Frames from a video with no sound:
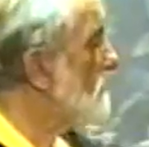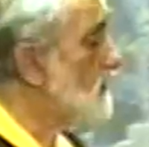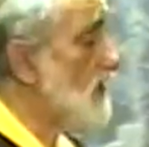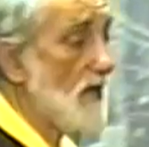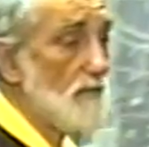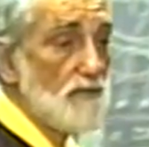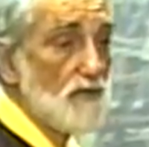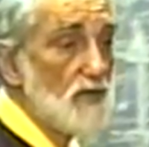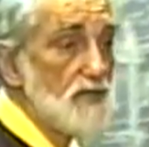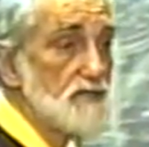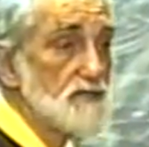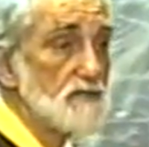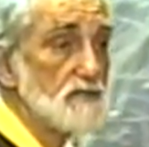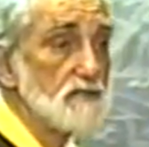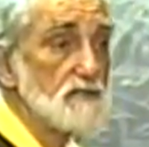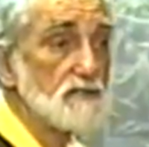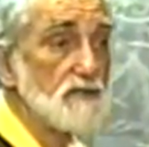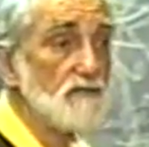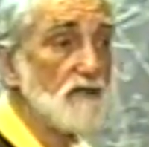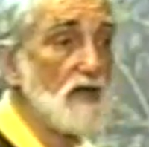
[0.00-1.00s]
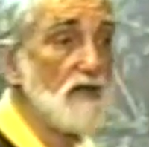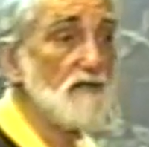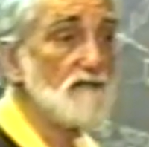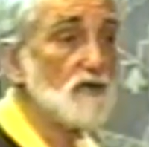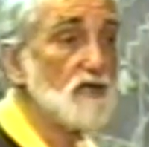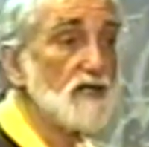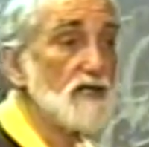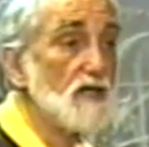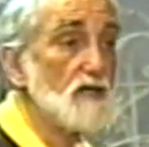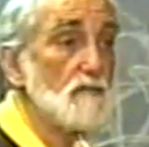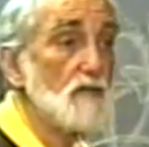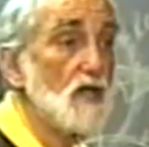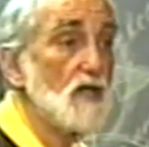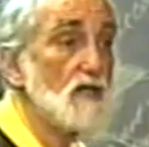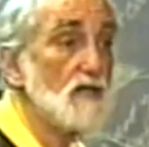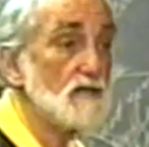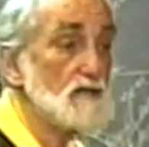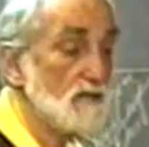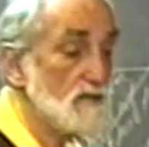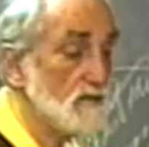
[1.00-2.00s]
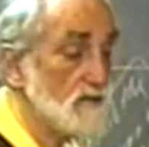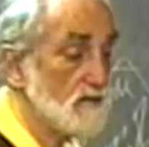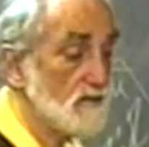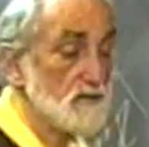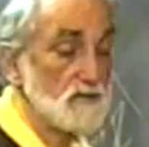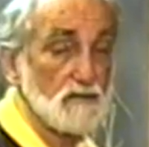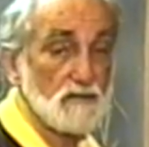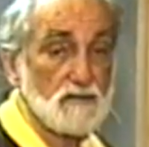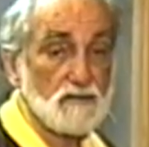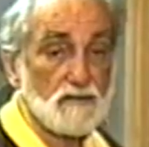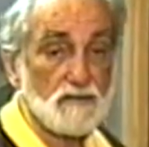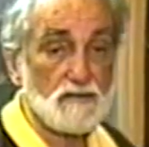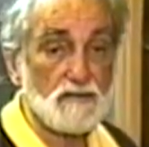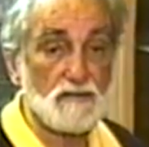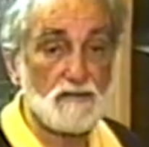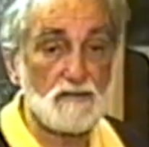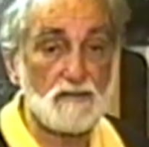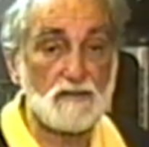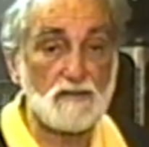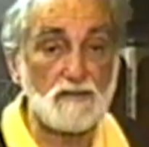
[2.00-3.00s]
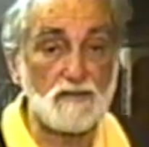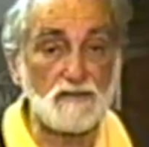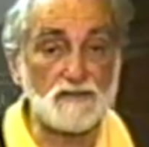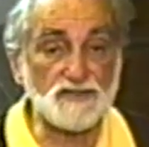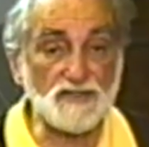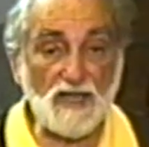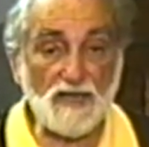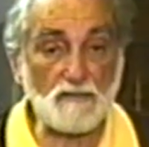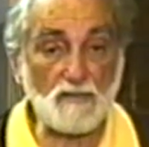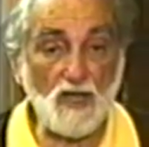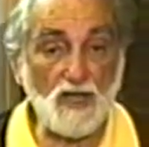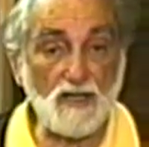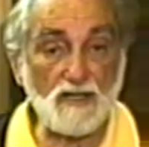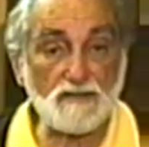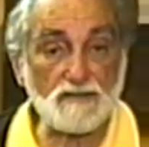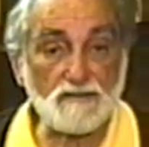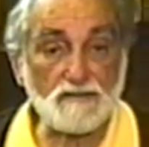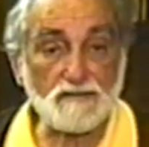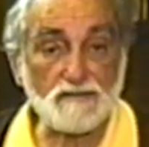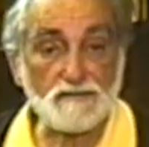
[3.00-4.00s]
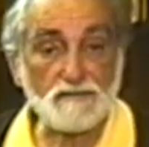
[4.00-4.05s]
in operations of our everyday mind. Same mind.